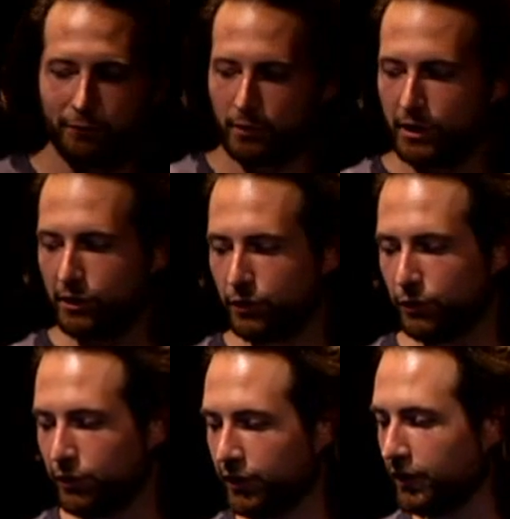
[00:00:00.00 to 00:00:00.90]
a
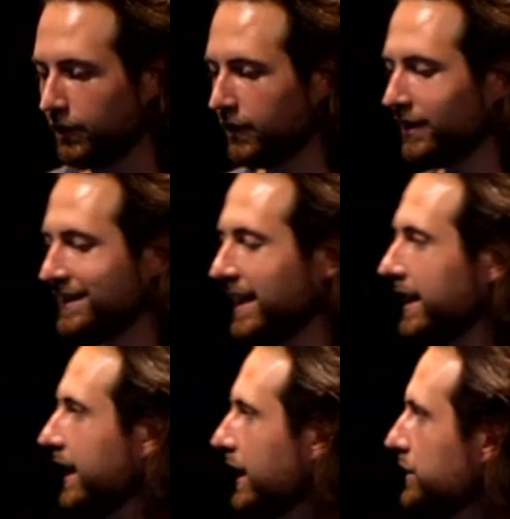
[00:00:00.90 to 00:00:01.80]
renewed
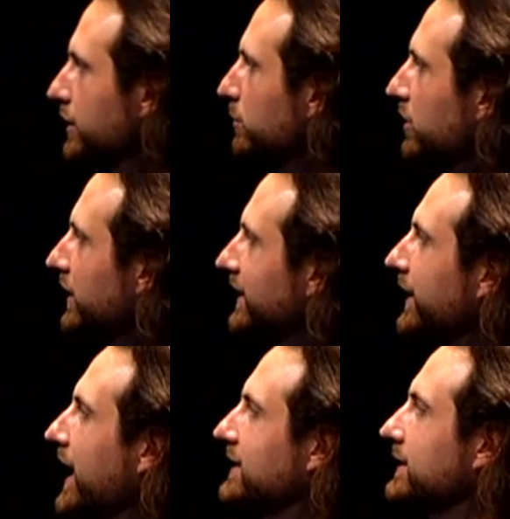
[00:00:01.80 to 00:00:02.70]
dedication to building
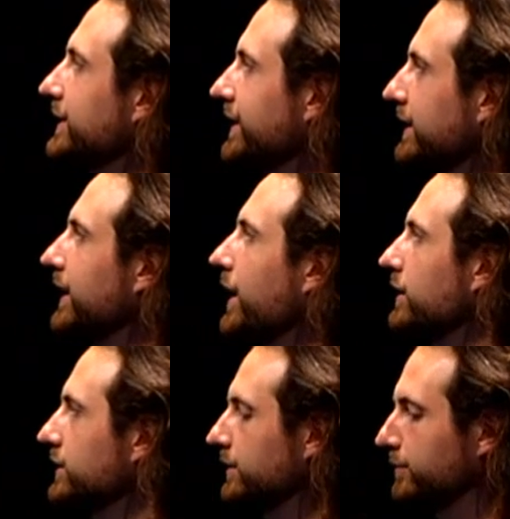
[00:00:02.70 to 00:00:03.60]
lasting
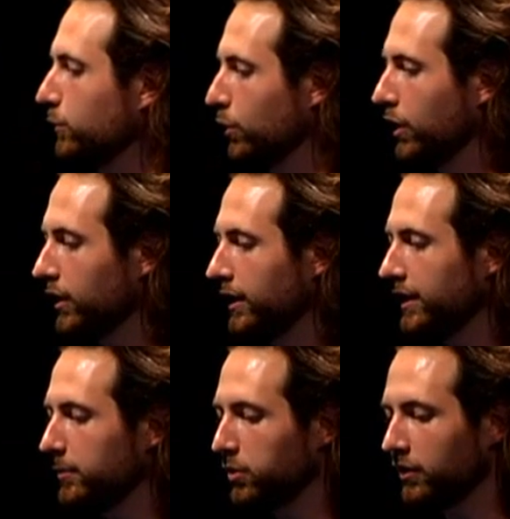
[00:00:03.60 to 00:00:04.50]
technology for
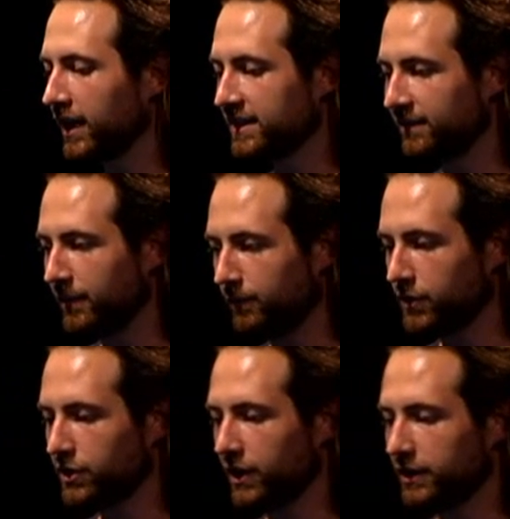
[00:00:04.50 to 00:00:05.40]
the progressive
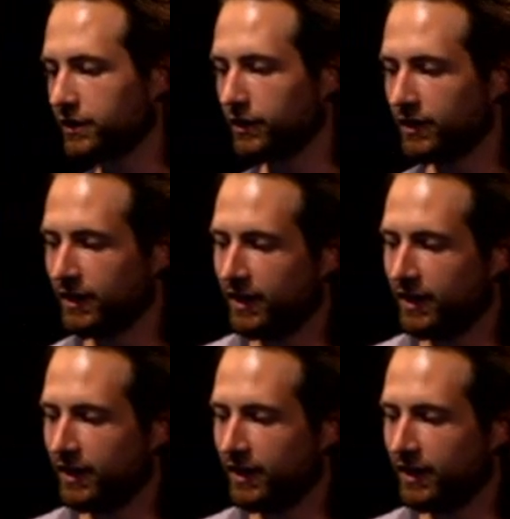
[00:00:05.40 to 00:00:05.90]
infrastructure.